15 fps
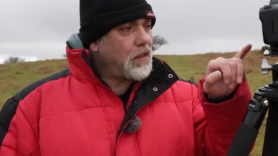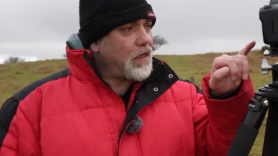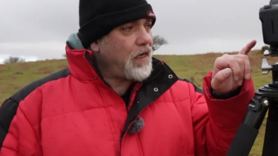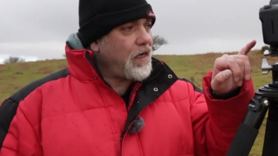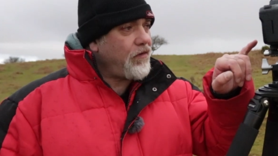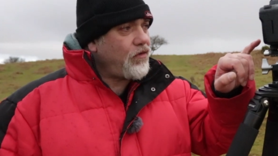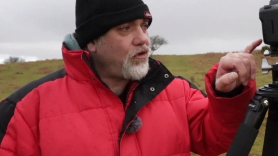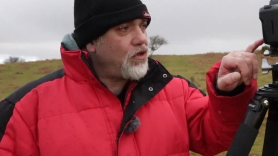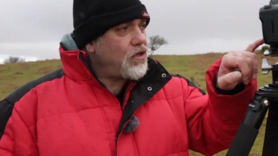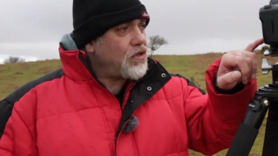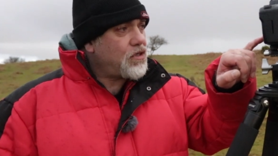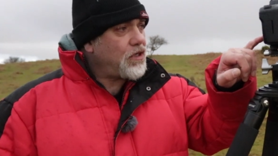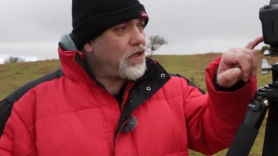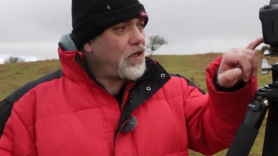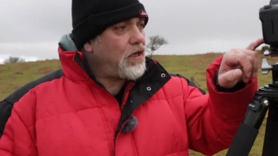even at